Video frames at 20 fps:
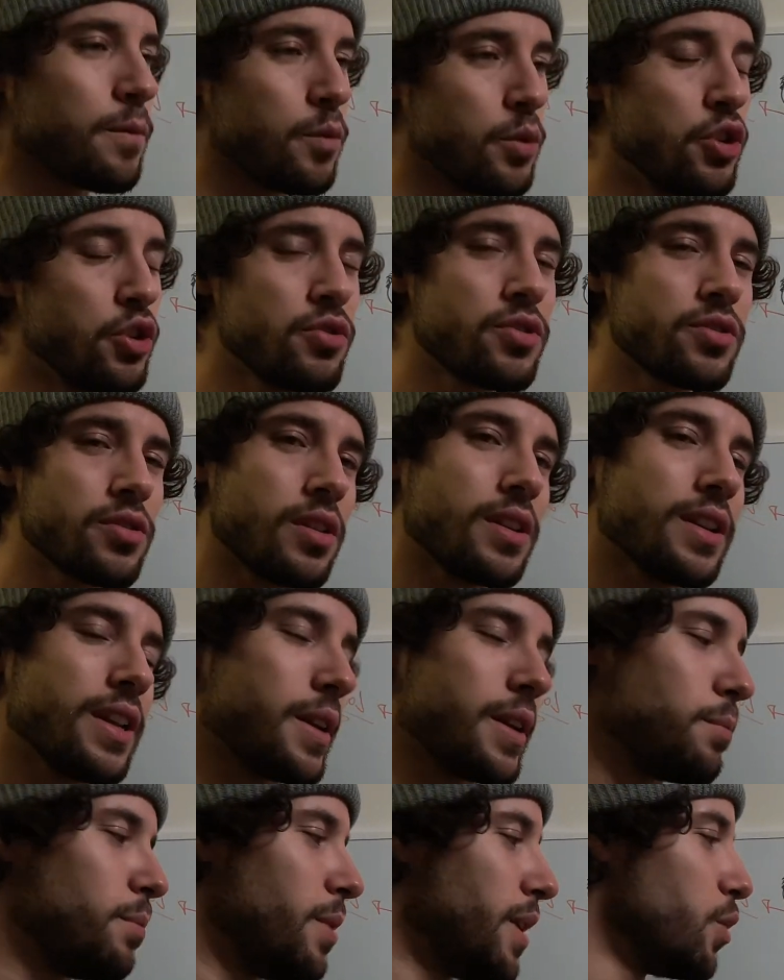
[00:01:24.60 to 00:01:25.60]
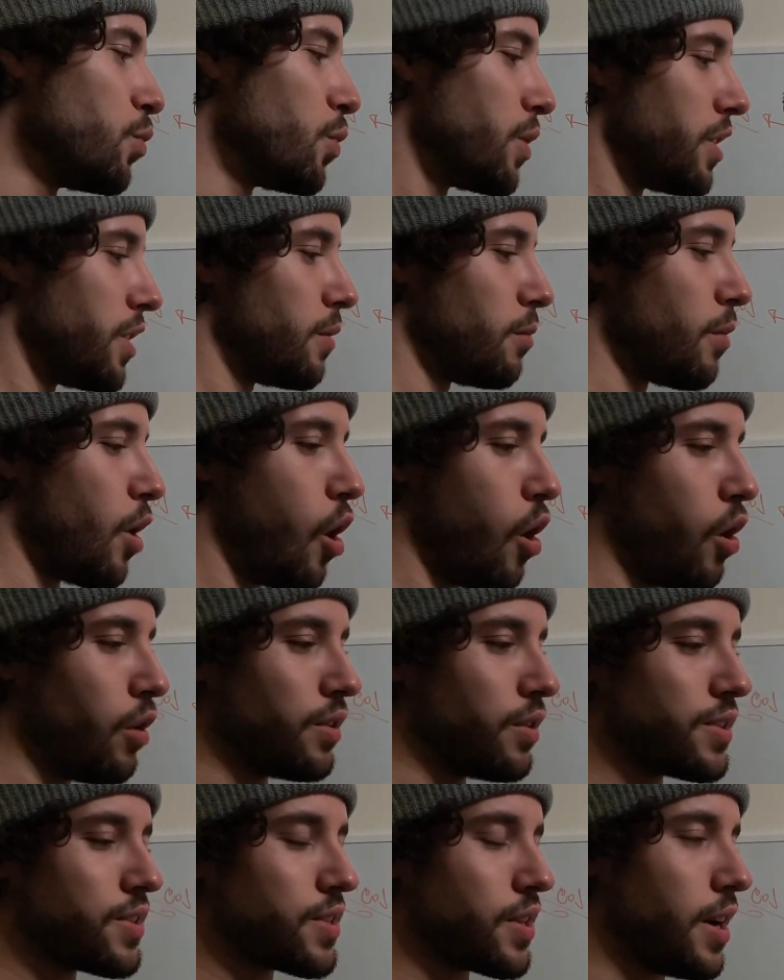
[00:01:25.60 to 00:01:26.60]
you start like being with them all
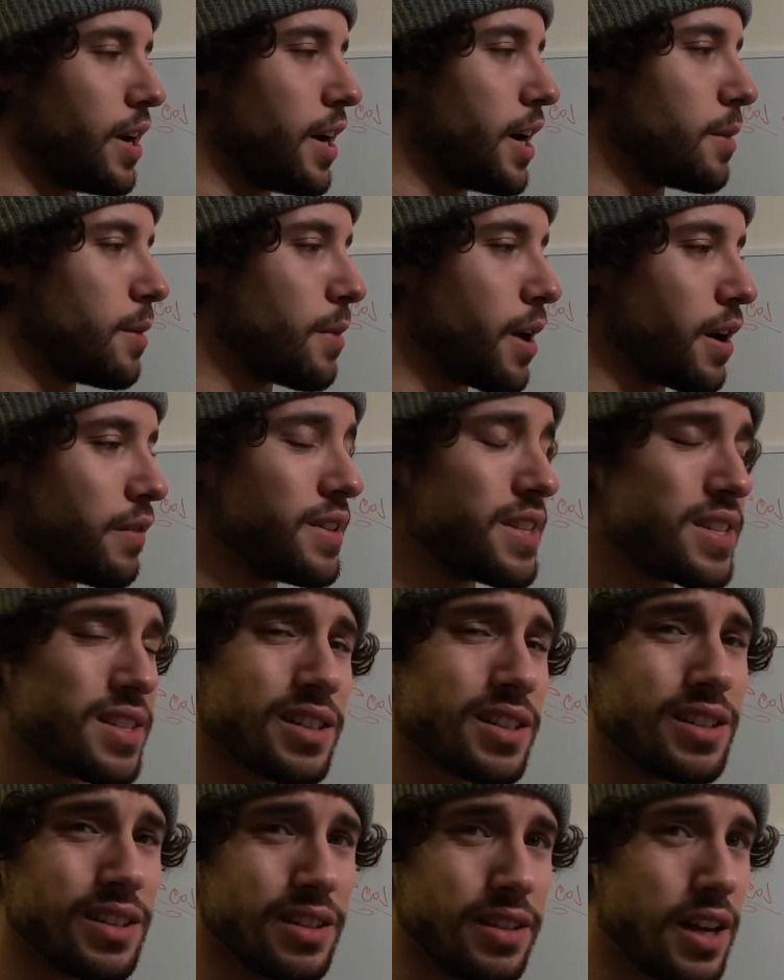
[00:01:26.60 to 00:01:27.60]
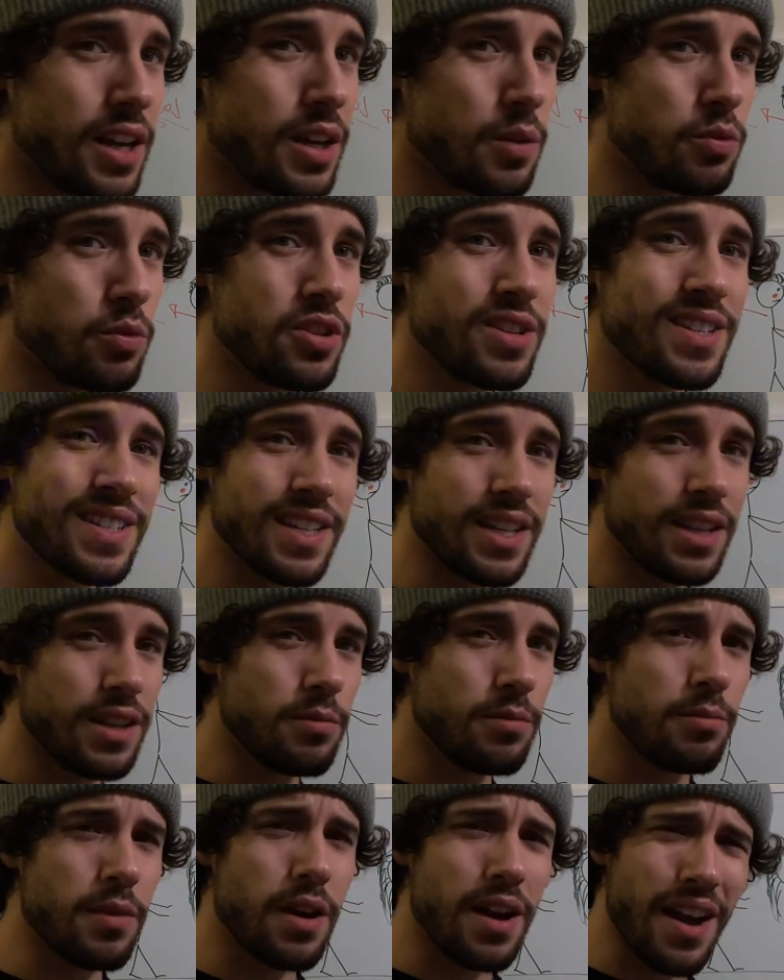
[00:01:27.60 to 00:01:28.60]
the time, every single day, when you see
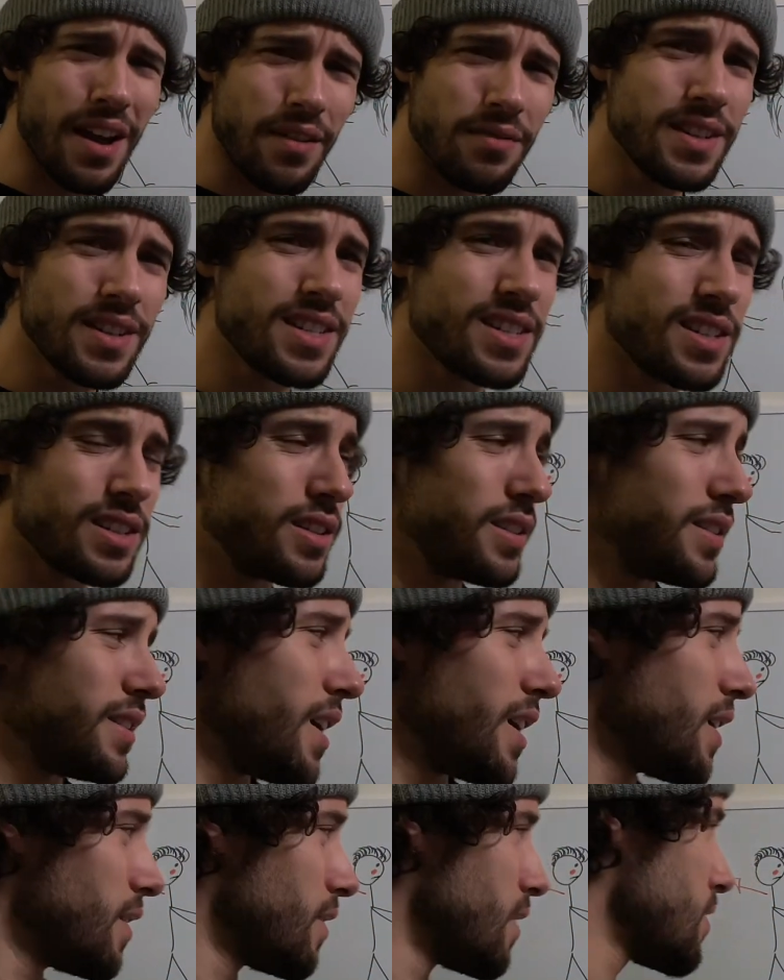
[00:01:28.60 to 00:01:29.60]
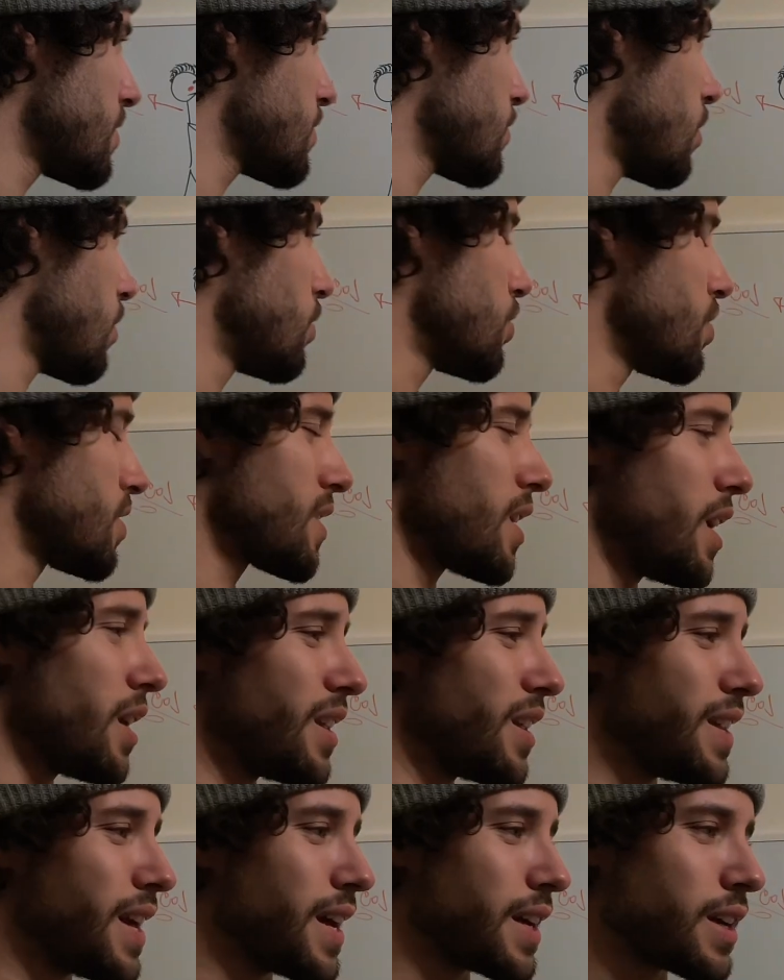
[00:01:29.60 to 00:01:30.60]
them every single day, they start just kind of
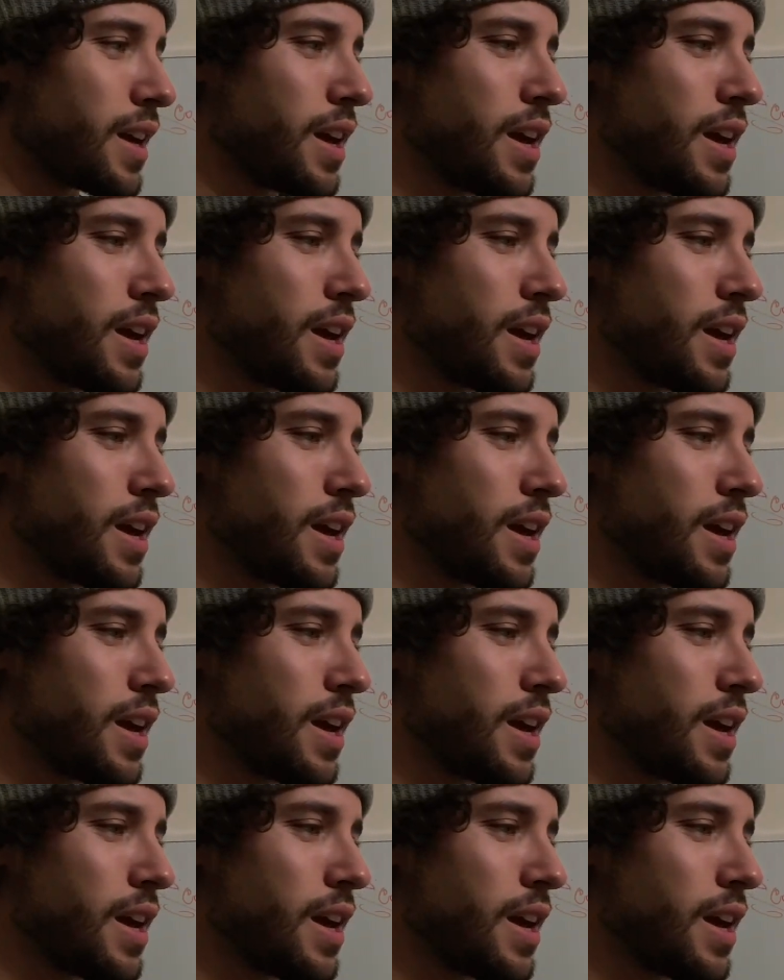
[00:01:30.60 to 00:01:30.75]
like,